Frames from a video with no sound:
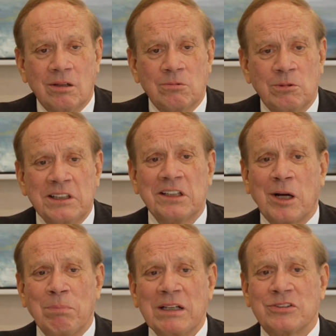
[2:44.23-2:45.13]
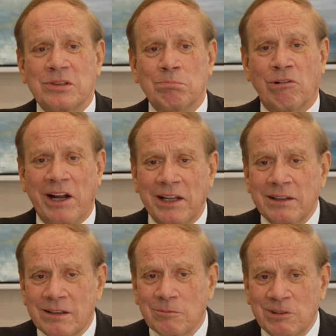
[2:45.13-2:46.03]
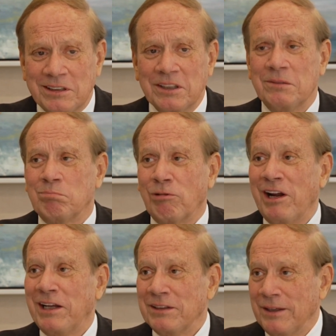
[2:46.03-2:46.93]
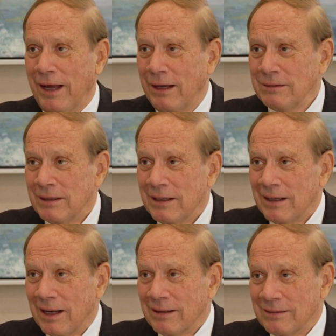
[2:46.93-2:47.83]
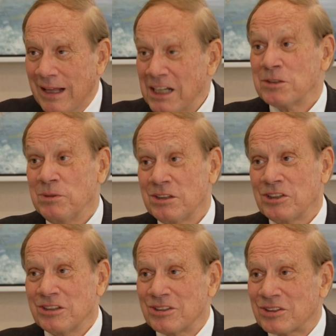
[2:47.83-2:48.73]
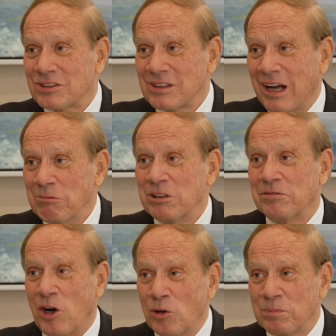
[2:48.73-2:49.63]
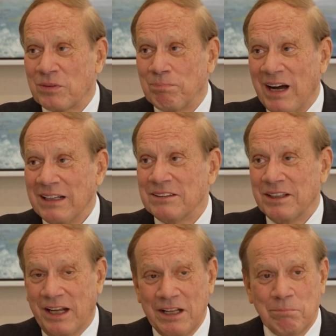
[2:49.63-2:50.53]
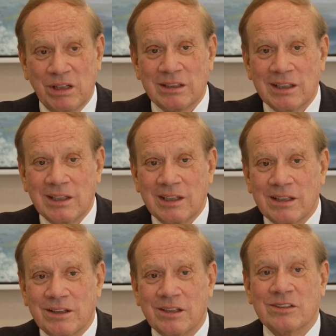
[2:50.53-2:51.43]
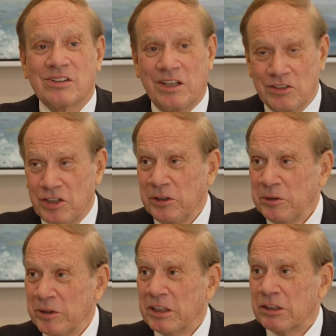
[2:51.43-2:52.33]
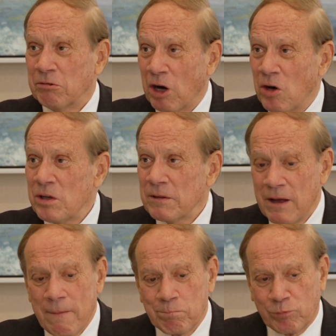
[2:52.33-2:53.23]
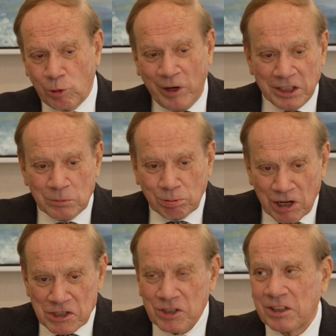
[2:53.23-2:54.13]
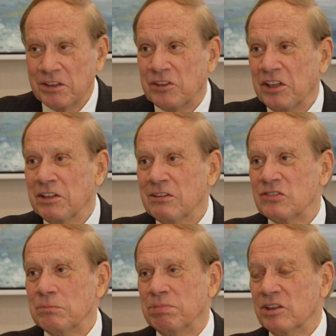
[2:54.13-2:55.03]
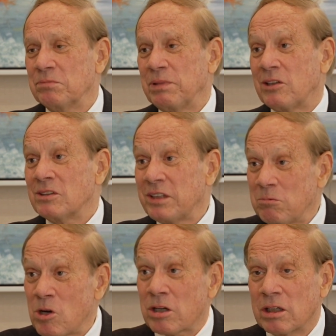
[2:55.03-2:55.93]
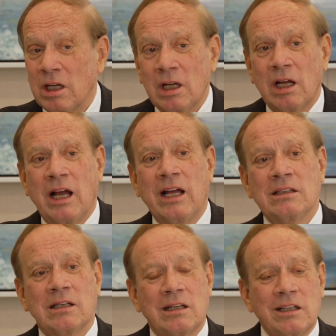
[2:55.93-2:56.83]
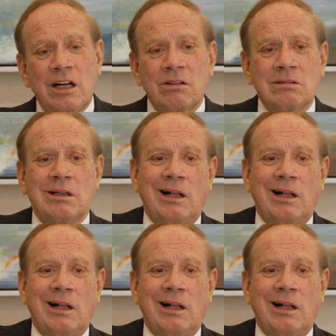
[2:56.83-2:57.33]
we did our best to break it. We did break it down. Not as much as I would have hoped by today, but there's continuing to grow, and parental pressure continues to build because they work. And, you know,